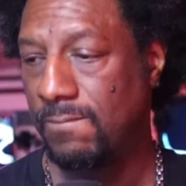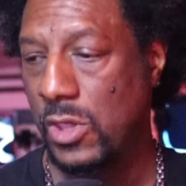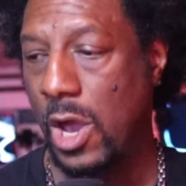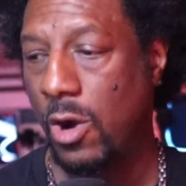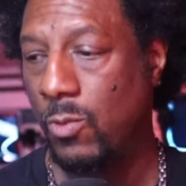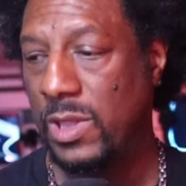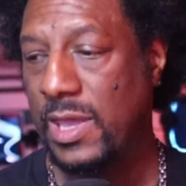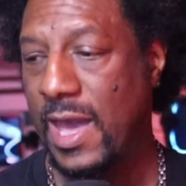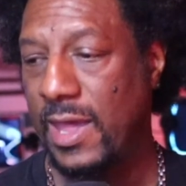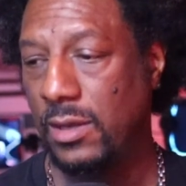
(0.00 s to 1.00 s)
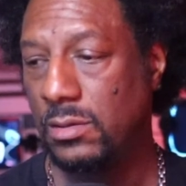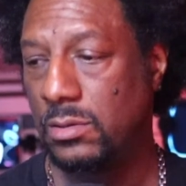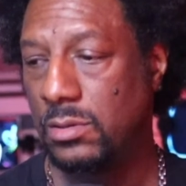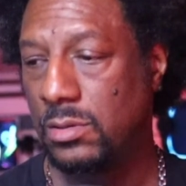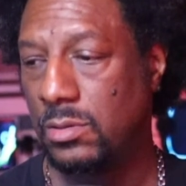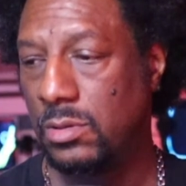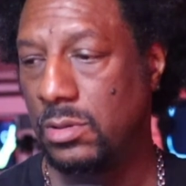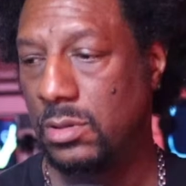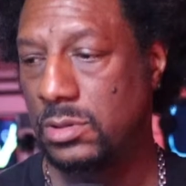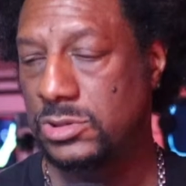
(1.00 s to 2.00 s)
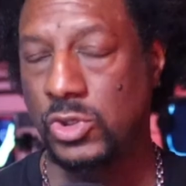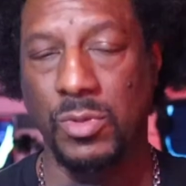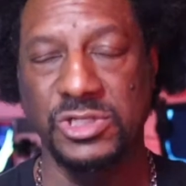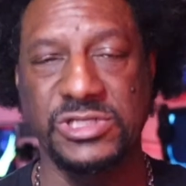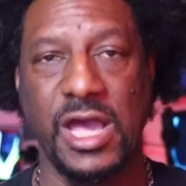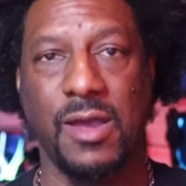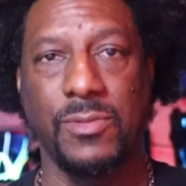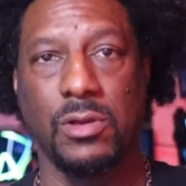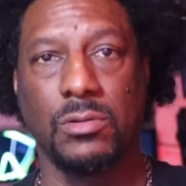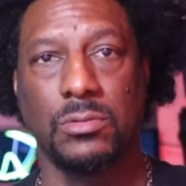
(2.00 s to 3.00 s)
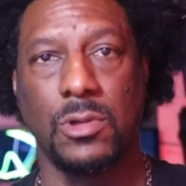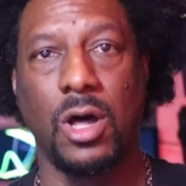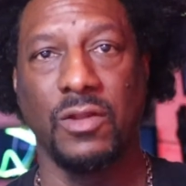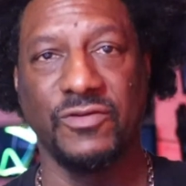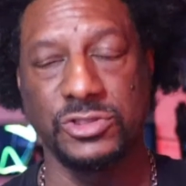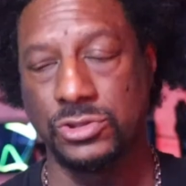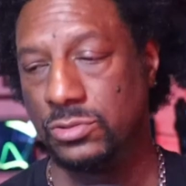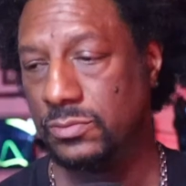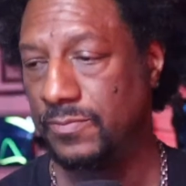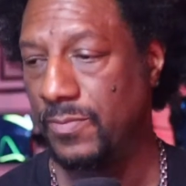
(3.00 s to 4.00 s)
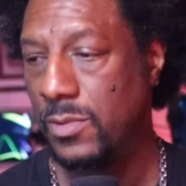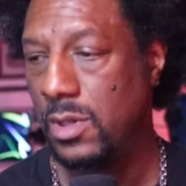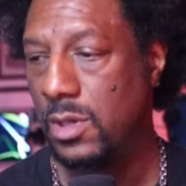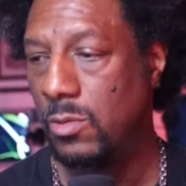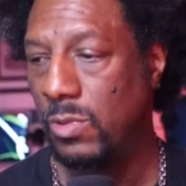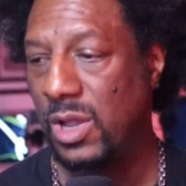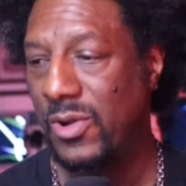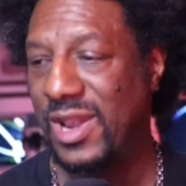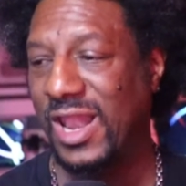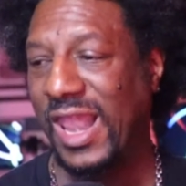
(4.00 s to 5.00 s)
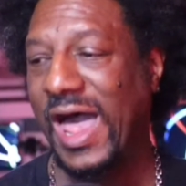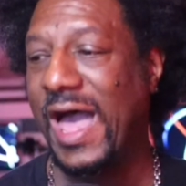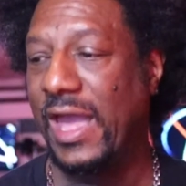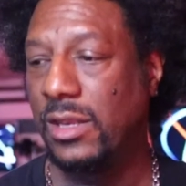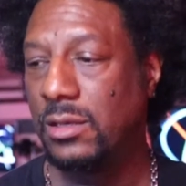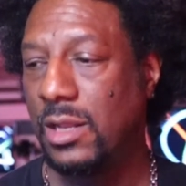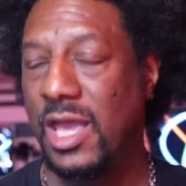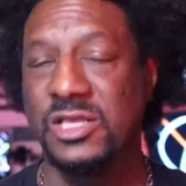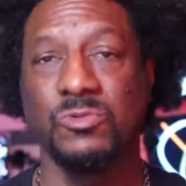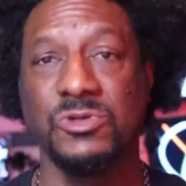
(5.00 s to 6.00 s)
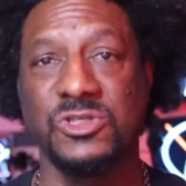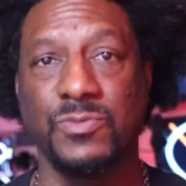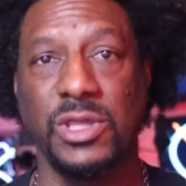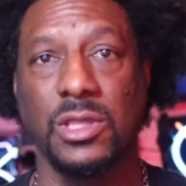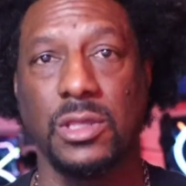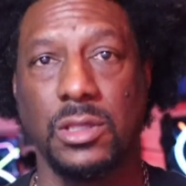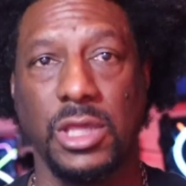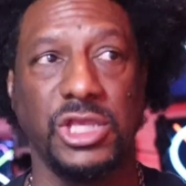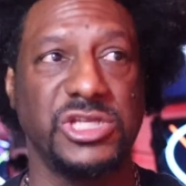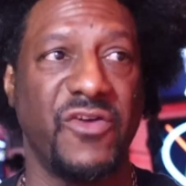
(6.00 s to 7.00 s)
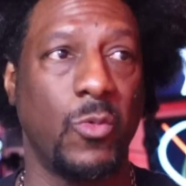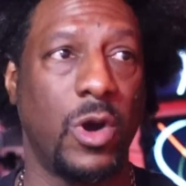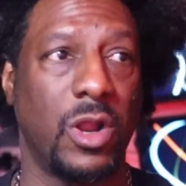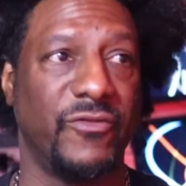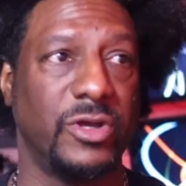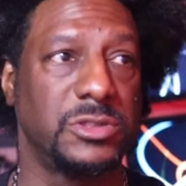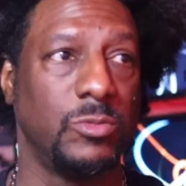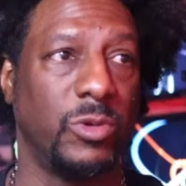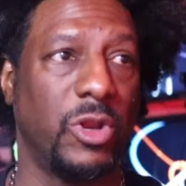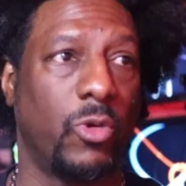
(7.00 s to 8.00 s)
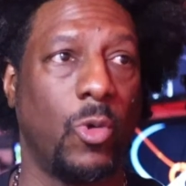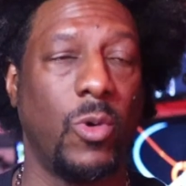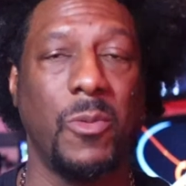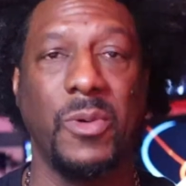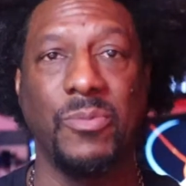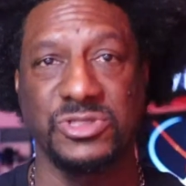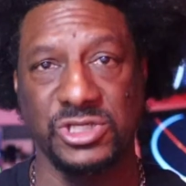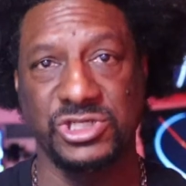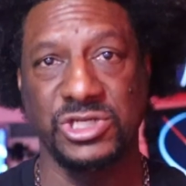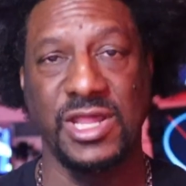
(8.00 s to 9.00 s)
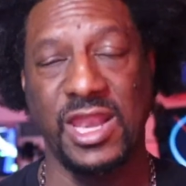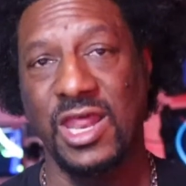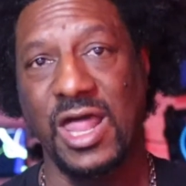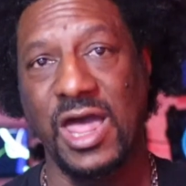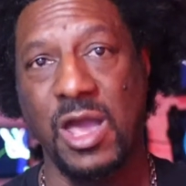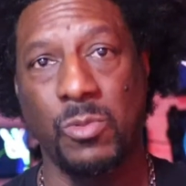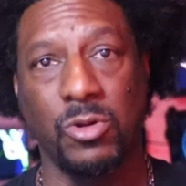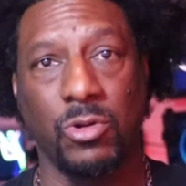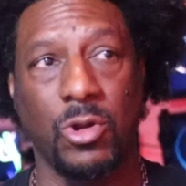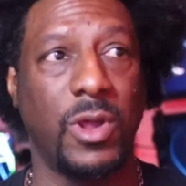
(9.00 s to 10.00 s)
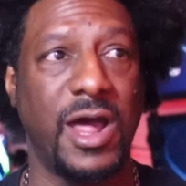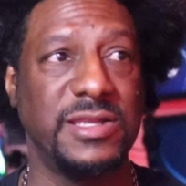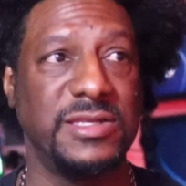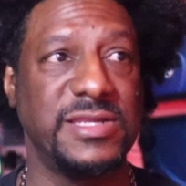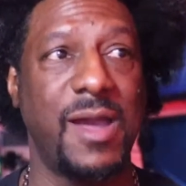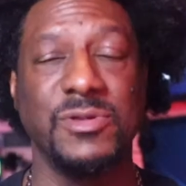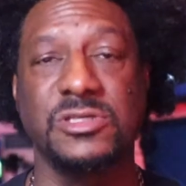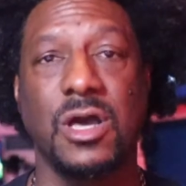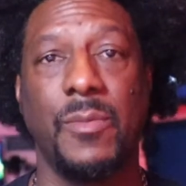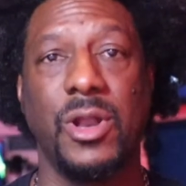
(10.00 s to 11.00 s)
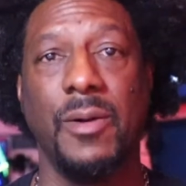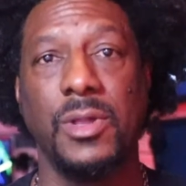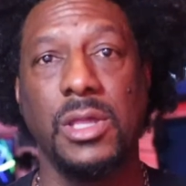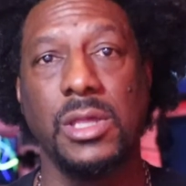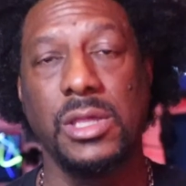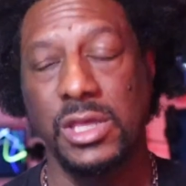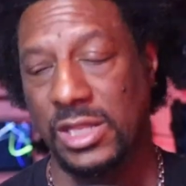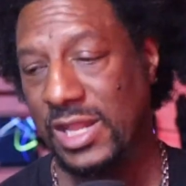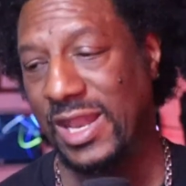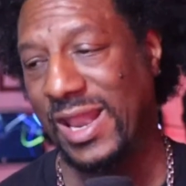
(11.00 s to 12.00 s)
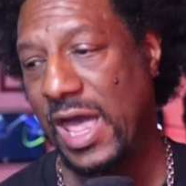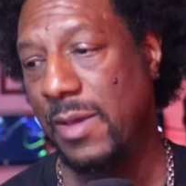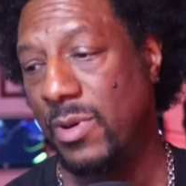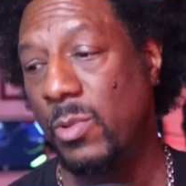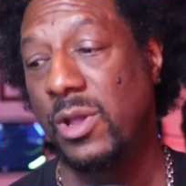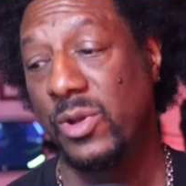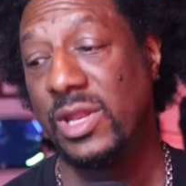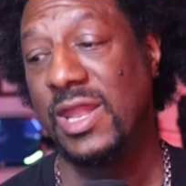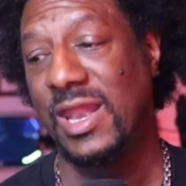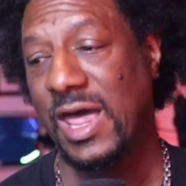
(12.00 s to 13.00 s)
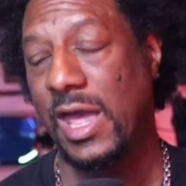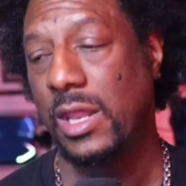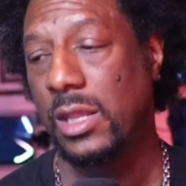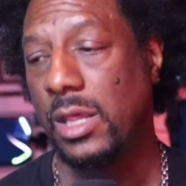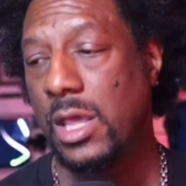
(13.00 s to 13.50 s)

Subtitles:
Y'all, we got so much time here. All of us do. We are in a line as we speak, each and every one of us. We don't know where we positioned at in that line. We don't know when our time is coming up in that line, but we are in that line.